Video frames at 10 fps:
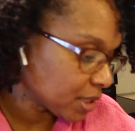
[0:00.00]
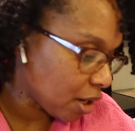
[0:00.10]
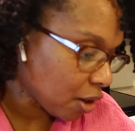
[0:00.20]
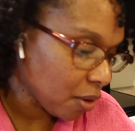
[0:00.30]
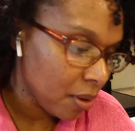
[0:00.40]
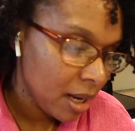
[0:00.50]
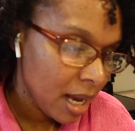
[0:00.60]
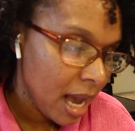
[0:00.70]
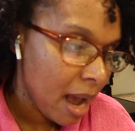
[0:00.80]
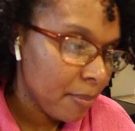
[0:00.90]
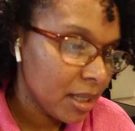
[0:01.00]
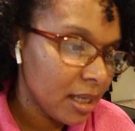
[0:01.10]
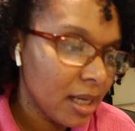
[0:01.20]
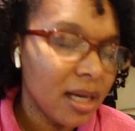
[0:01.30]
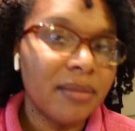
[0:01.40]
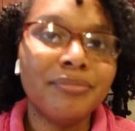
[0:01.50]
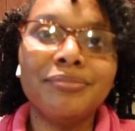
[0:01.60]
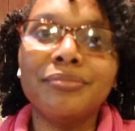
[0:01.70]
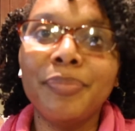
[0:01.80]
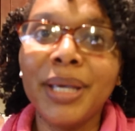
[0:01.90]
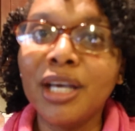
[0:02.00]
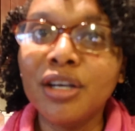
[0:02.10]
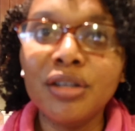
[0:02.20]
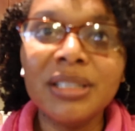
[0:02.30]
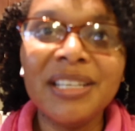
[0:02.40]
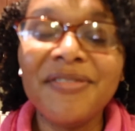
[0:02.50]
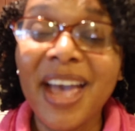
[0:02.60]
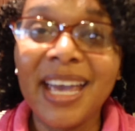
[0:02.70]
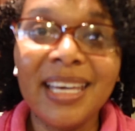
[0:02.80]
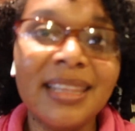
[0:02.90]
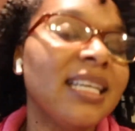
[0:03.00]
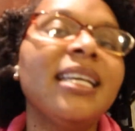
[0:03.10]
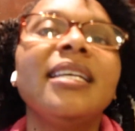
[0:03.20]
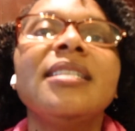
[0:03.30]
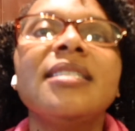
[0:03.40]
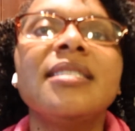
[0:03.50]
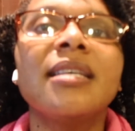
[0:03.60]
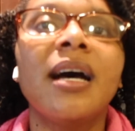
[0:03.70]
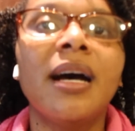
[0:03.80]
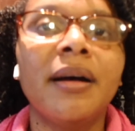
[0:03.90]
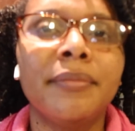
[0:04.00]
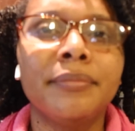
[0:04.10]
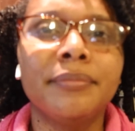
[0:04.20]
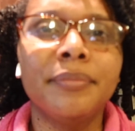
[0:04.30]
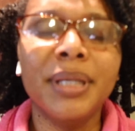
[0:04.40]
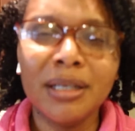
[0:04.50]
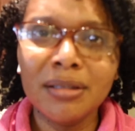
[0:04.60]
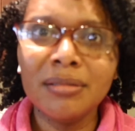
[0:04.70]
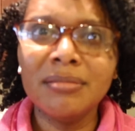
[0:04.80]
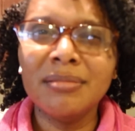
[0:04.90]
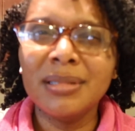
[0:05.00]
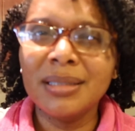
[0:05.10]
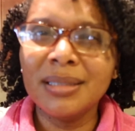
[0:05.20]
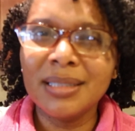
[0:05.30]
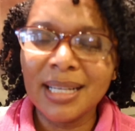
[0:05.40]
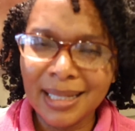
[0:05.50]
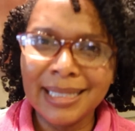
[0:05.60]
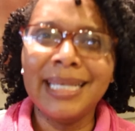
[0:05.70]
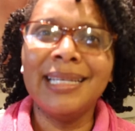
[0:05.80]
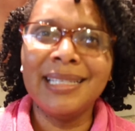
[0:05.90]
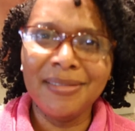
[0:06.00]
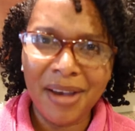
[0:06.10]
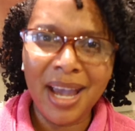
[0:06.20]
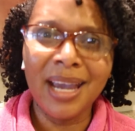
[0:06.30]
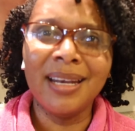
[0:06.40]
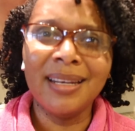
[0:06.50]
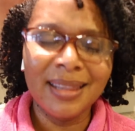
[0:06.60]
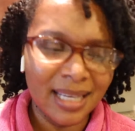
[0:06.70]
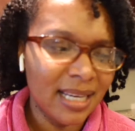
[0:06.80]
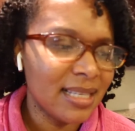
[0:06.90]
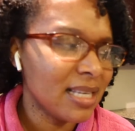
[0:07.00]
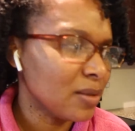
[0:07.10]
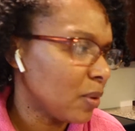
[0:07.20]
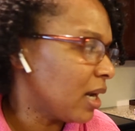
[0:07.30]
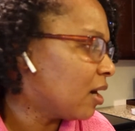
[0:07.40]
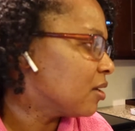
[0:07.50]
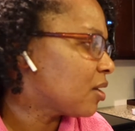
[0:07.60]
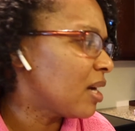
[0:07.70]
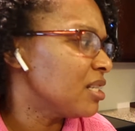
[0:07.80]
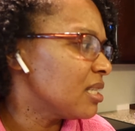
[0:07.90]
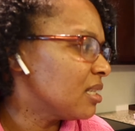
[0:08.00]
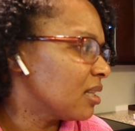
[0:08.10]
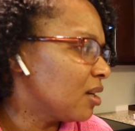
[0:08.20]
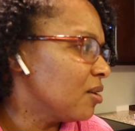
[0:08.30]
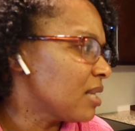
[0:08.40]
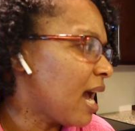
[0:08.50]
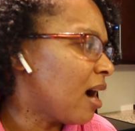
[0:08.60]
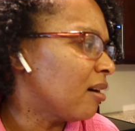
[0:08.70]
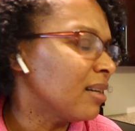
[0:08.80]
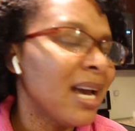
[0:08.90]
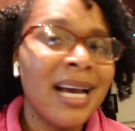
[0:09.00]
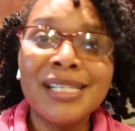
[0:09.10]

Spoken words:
So I'm gonna peel, devein these, peel, clean, devein these as well. So I just took those out.